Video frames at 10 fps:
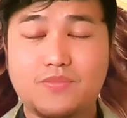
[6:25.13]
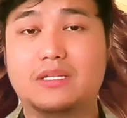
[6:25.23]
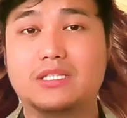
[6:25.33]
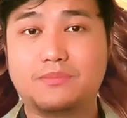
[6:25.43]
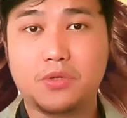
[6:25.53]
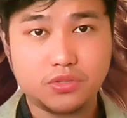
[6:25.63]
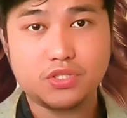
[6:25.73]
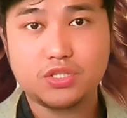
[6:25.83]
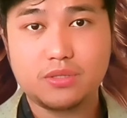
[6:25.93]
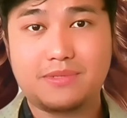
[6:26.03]
they had the
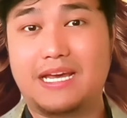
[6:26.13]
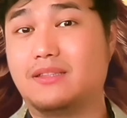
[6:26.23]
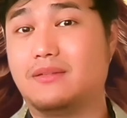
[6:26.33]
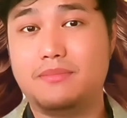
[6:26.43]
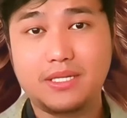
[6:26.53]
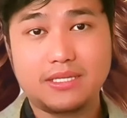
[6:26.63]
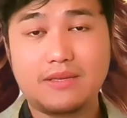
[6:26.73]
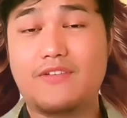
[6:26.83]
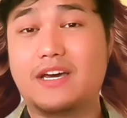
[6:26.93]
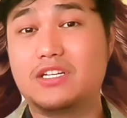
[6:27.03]
sponsorship, they had the money,
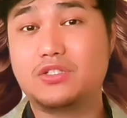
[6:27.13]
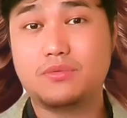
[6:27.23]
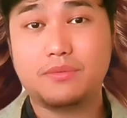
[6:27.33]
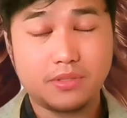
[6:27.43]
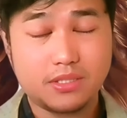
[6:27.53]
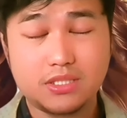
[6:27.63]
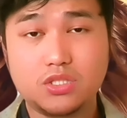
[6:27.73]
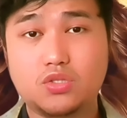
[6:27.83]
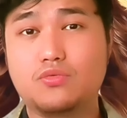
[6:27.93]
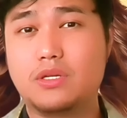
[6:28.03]
financial
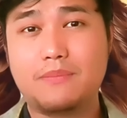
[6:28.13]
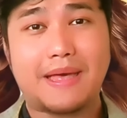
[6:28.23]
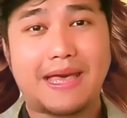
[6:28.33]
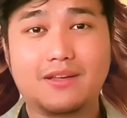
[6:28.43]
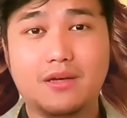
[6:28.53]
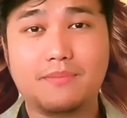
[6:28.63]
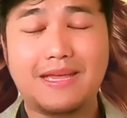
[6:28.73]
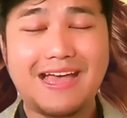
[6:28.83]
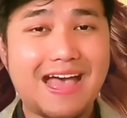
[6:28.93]
ability to really back it up.